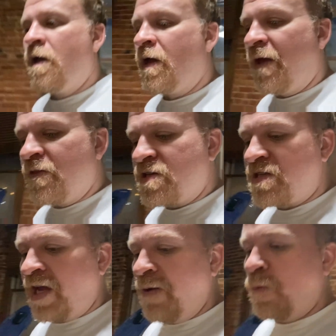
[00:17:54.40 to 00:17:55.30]
in the
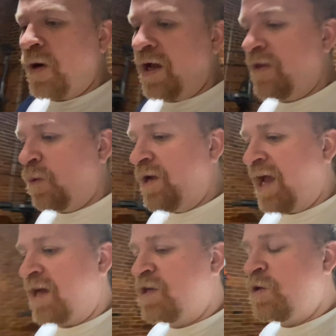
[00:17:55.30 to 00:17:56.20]
same way that we
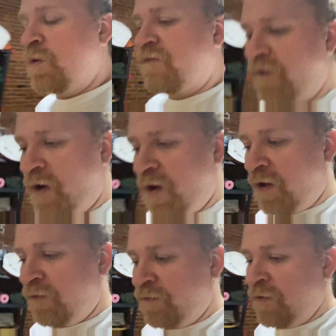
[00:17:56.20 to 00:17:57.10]
had to
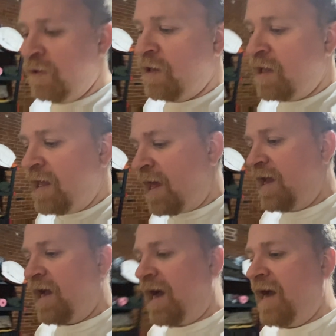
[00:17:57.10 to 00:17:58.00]
evolve.
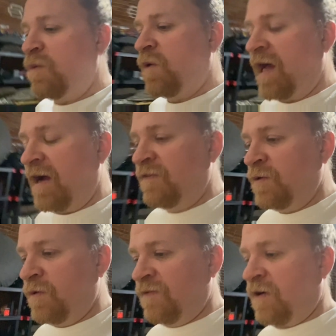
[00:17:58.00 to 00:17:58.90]
AI will have
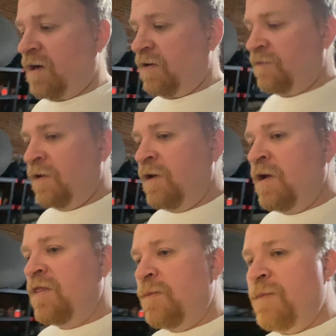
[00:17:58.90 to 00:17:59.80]
to evolve.
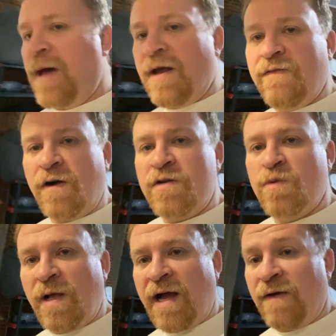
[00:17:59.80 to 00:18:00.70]
The metaverse
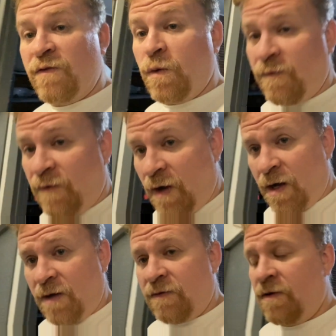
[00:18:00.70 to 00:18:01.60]
will have to
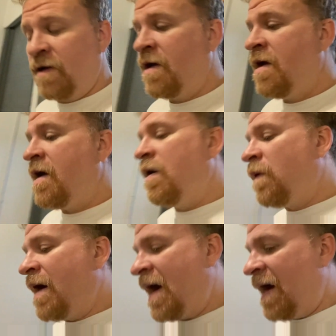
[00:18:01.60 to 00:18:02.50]
evolve. It
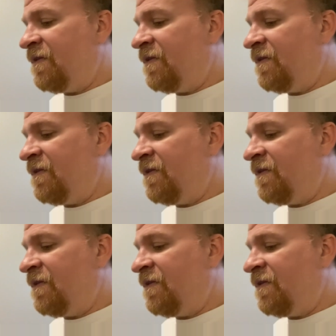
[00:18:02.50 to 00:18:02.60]
will have